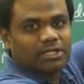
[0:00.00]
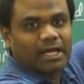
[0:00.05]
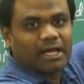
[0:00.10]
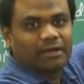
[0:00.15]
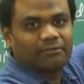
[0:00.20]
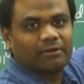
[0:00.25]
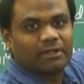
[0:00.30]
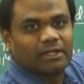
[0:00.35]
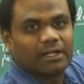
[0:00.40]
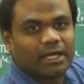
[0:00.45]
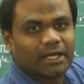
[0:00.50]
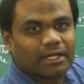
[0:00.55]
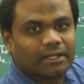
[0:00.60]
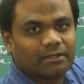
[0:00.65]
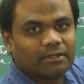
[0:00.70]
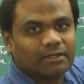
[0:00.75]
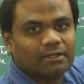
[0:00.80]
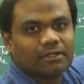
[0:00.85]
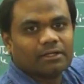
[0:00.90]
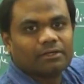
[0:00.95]
have a
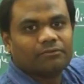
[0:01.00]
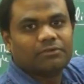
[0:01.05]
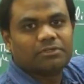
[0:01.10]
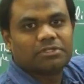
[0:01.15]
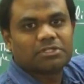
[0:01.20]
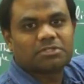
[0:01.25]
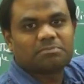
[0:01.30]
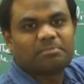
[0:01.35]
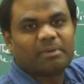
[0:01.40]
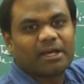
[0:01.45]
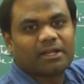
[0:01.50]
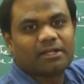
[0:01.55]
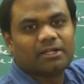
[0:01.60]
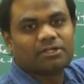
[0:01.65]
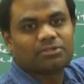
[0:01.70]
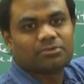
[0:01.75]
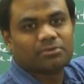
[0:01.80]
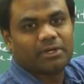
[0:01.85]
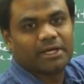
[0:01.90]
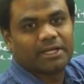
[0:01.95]
line which is parallel
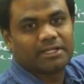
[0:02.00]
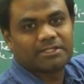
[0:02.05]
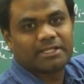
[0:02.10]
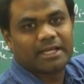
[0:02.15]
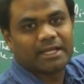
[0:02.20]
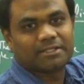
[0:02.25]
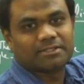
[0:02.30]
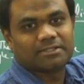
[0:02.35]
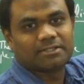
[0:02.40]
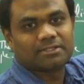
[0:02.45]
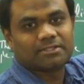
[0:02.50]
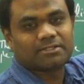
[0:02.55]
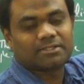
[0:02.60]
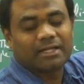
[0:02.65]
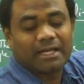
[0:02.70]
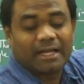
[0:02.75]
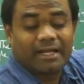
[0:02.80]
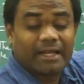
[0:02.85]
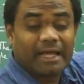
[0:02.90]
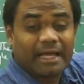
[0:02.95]
to x-axis
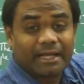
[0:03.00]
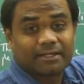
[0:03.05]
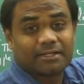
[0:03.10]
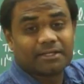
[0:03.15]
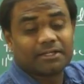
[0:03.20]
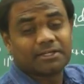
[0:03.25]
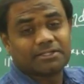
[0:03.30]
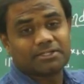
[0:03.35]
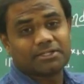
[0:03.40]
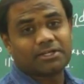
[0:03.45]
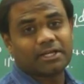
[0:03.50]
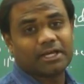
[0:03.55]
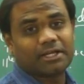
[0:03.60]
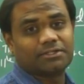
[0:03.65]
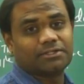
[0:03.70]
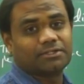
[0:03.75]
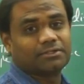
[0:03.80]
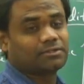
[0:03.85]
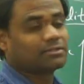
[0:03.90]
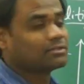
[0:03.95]
and acting as a
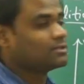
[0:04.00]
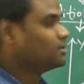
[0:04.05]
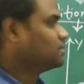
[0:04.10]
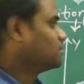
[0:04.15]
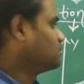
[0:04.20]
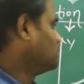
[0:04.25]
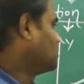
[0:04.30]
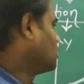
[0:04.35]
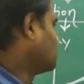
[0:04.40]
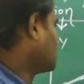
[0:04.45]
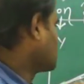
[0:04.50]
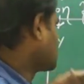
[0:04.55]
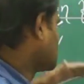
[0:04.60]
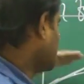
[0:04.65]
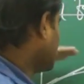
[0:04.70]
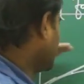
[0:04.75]
tangent, because